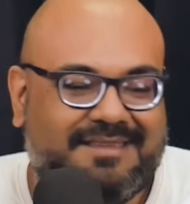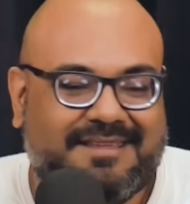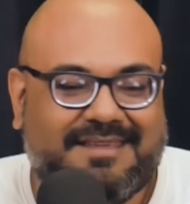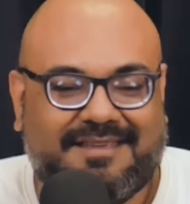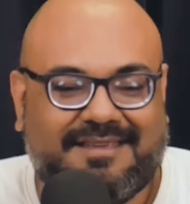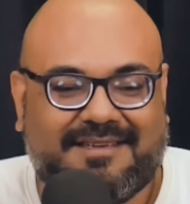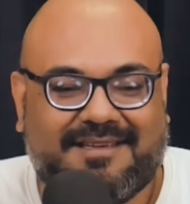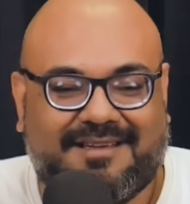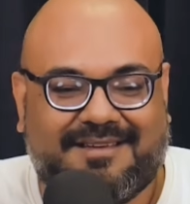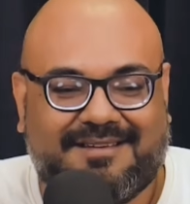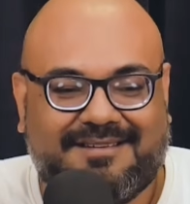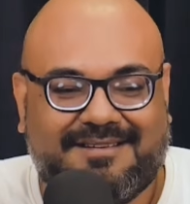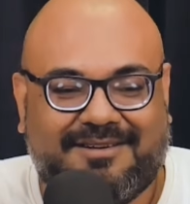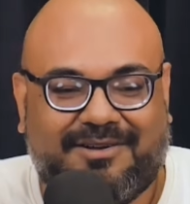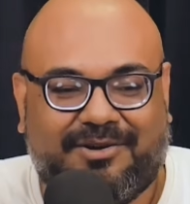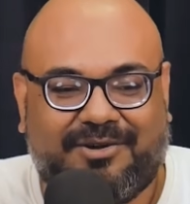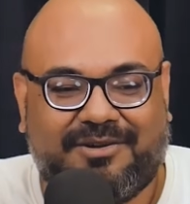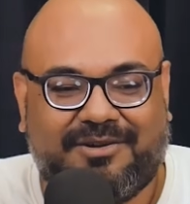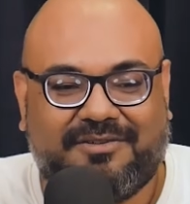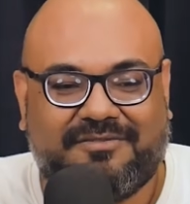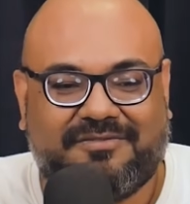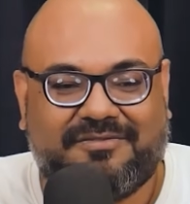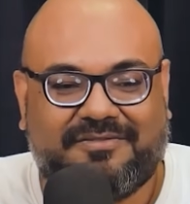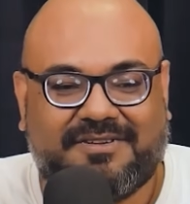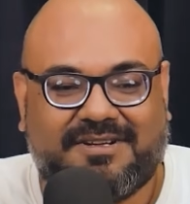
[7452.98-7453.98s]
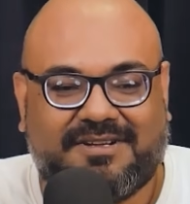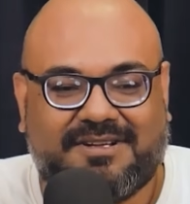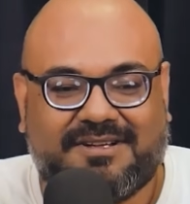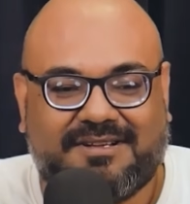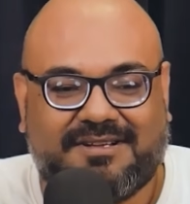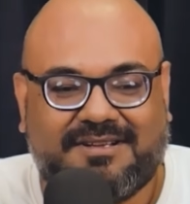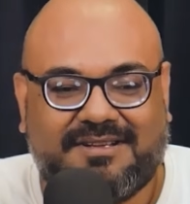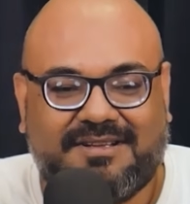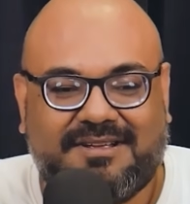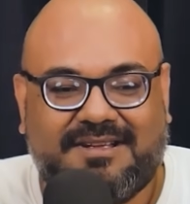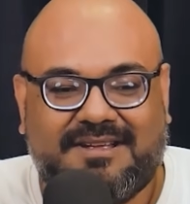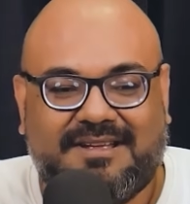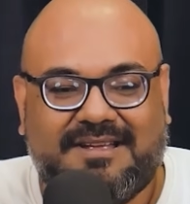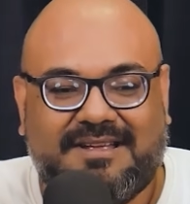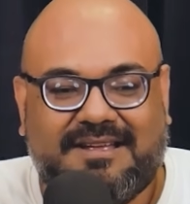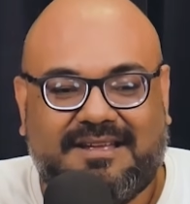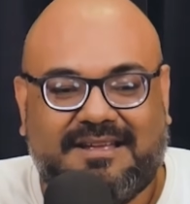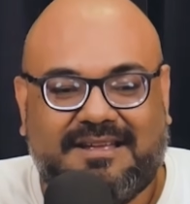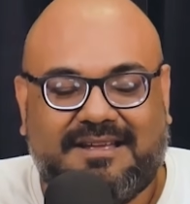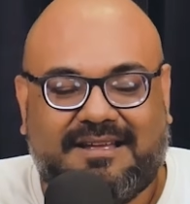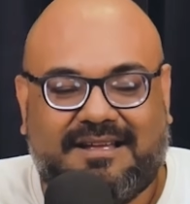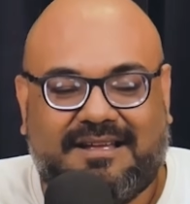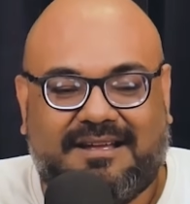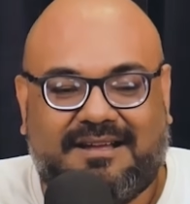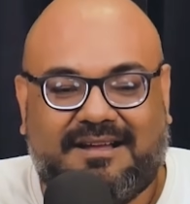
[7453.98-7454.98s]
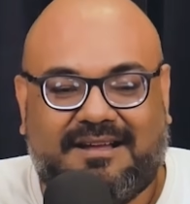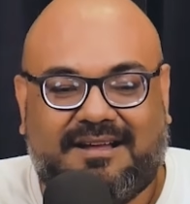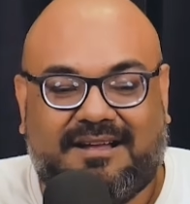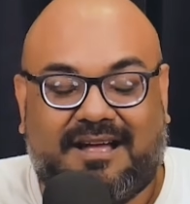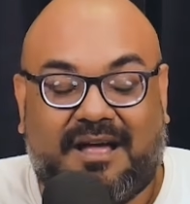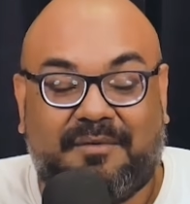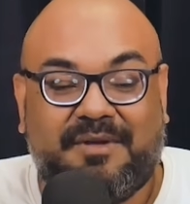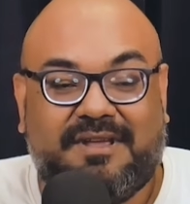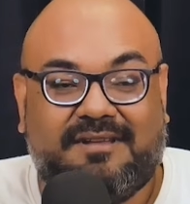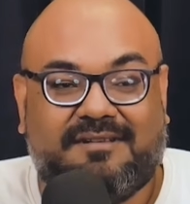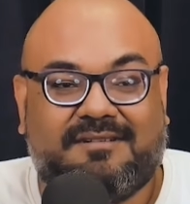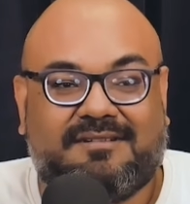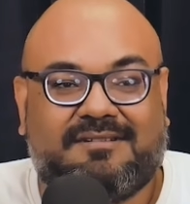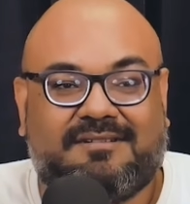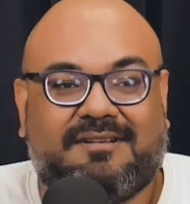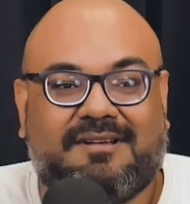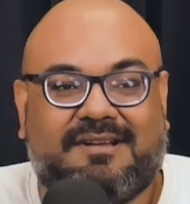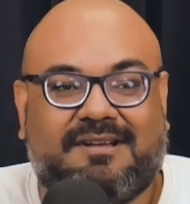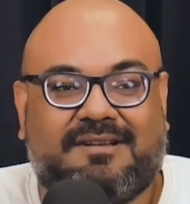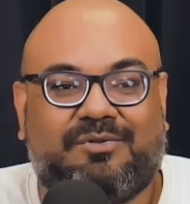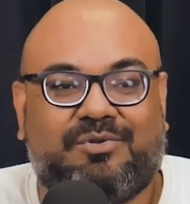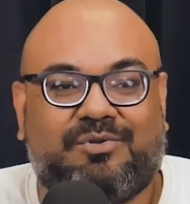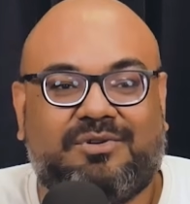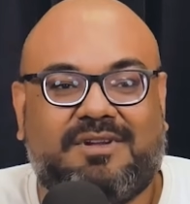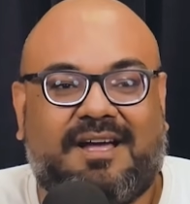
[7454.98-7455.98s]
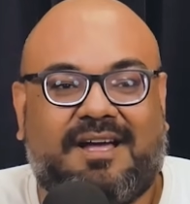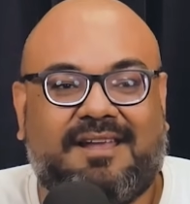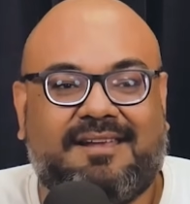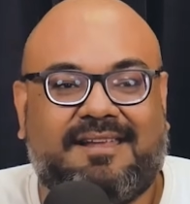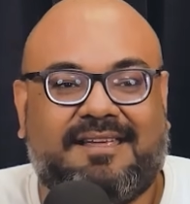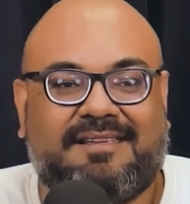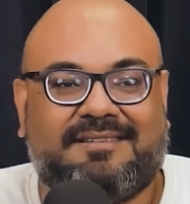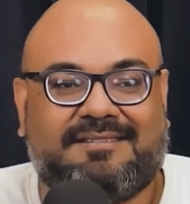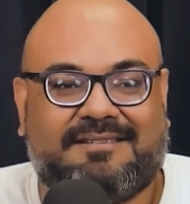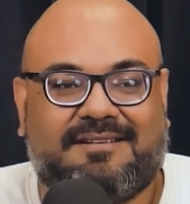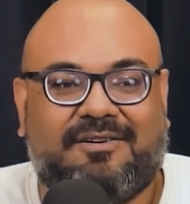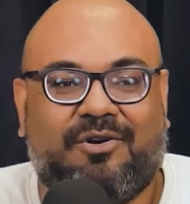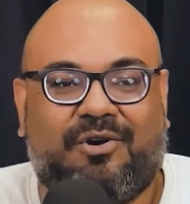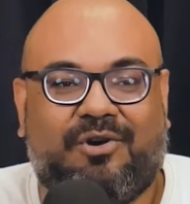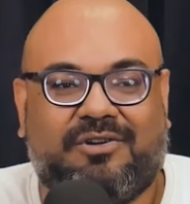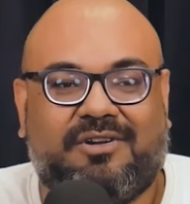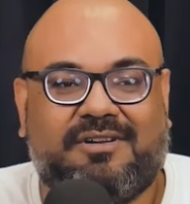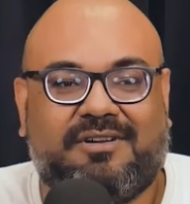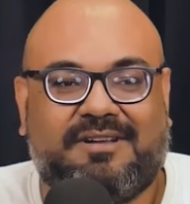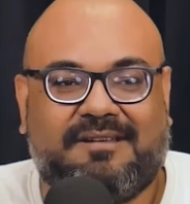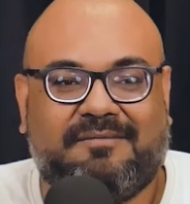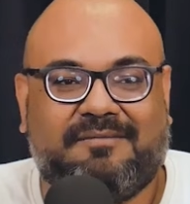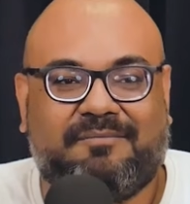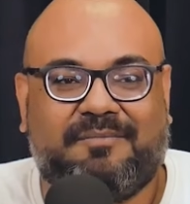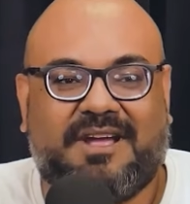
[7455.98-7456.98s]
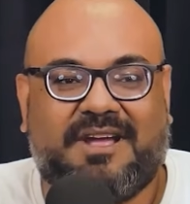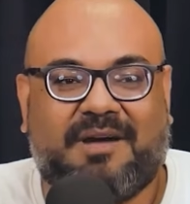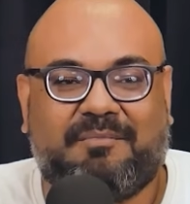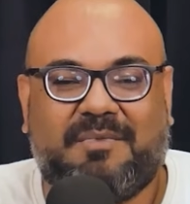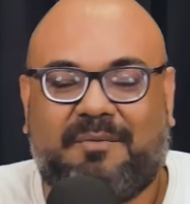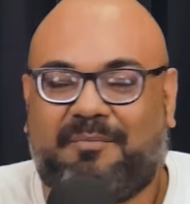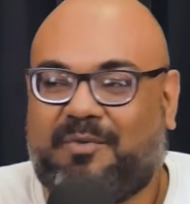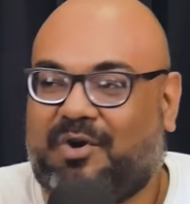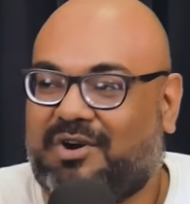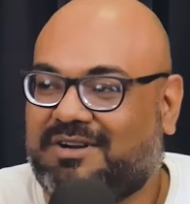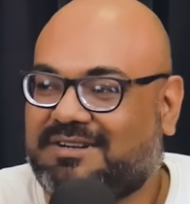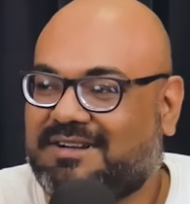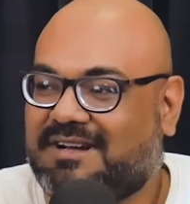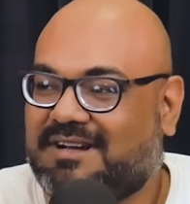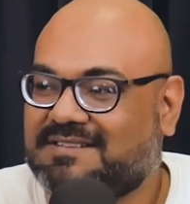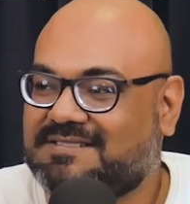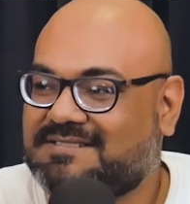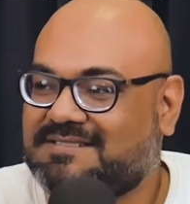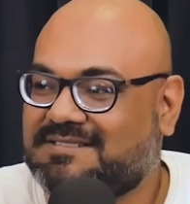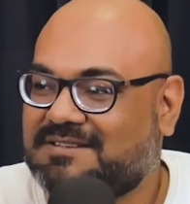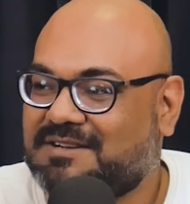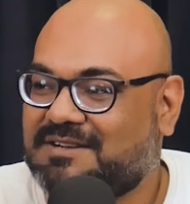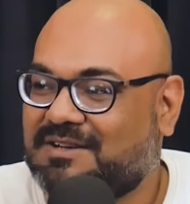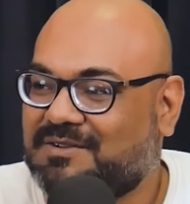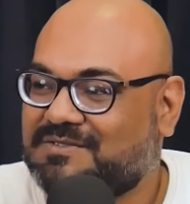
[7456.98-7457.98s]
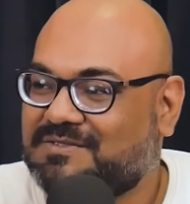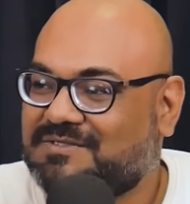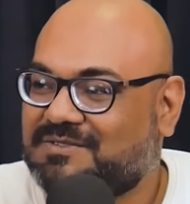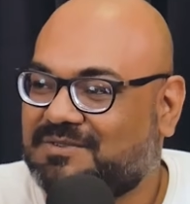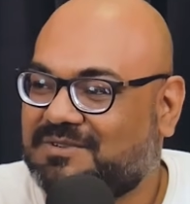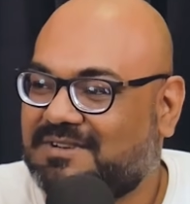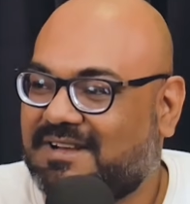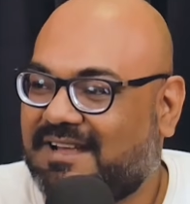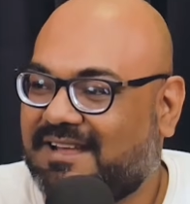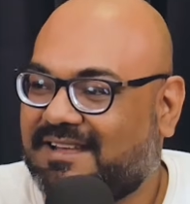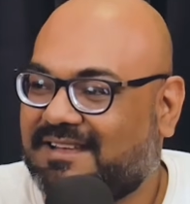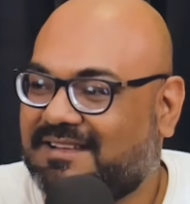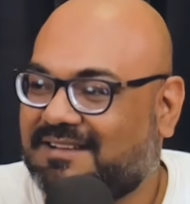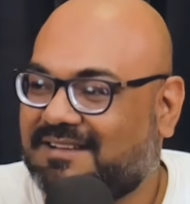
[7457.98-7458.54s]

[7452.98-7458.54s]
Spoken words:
I think, all of... I mean, Kunal has gone on and become a podcaster now, so